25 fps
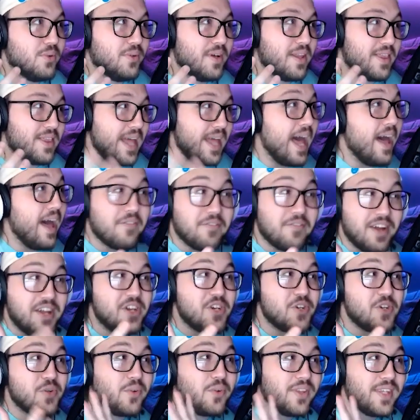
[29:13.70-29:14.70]
that
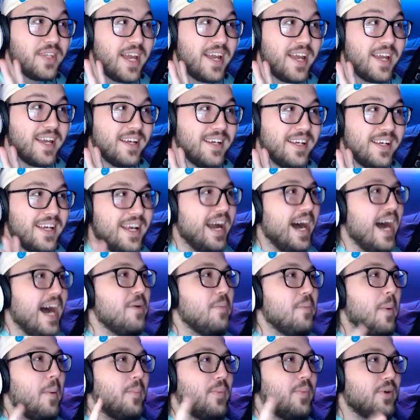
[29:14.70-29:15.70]
eventual day. I
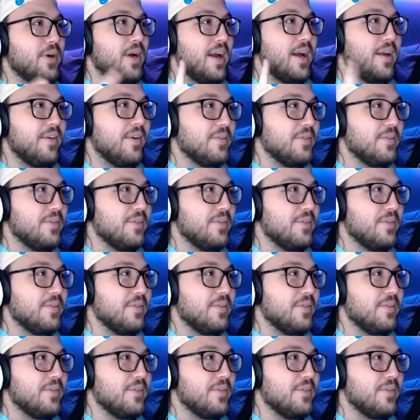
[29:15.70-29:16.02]
remember I